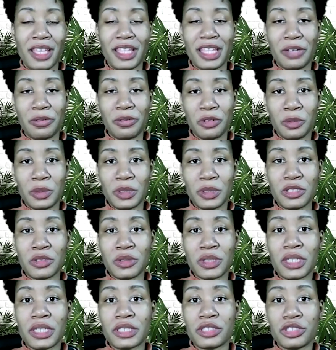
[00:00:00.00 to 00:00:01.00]
that we'll be
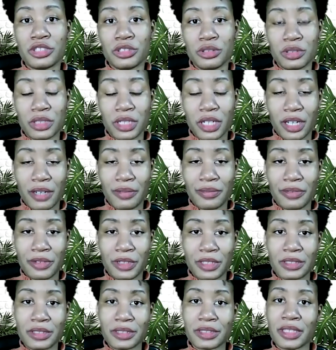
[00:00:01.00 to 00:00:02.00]
doing a June
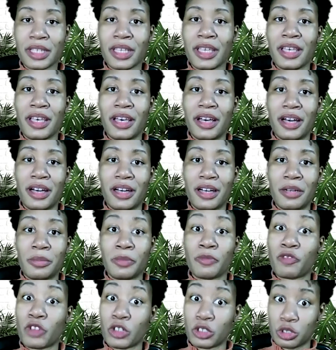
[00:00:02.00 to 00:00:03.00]
conference
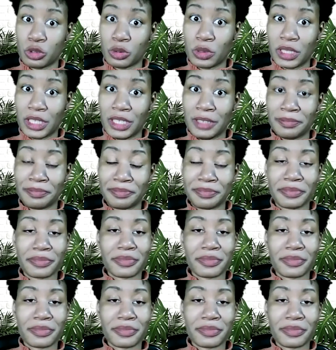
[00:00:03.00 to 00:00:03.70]
virtually.